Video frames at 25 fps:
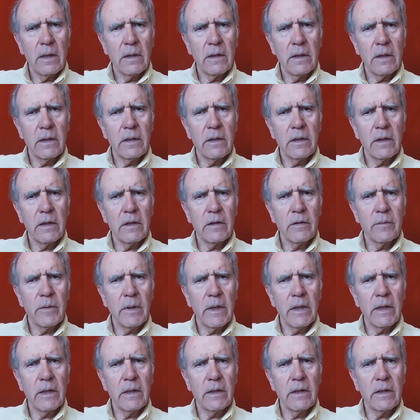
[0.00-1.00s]
and it is
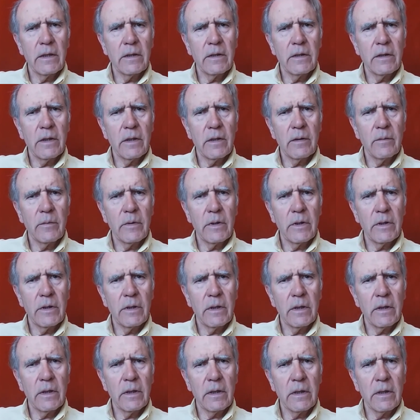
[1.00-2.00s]
by
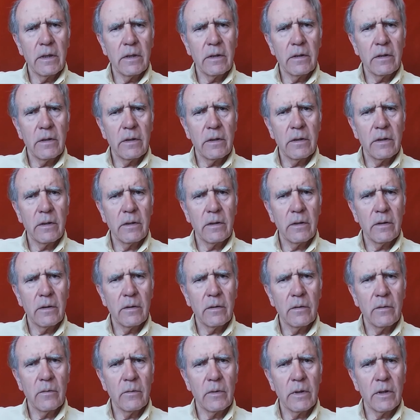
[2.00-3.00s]
determining it
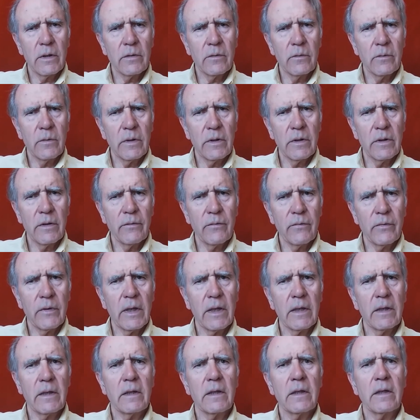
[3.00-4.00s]
what we
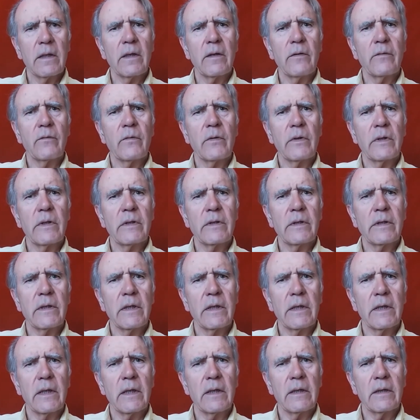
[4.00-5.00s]
define
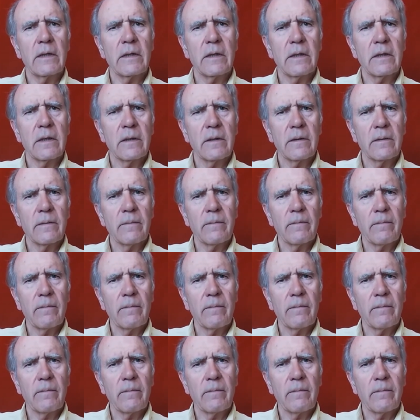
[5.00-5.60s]
everything else.